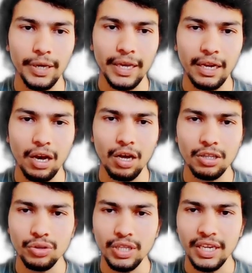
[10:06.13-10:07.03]
and
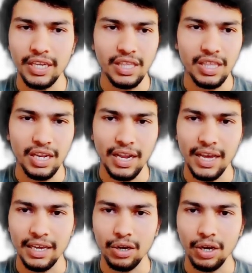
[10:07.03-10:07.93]
also there is
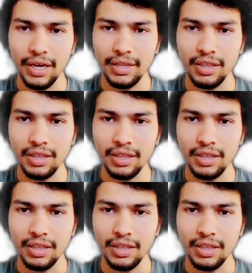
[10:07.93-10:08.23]
like another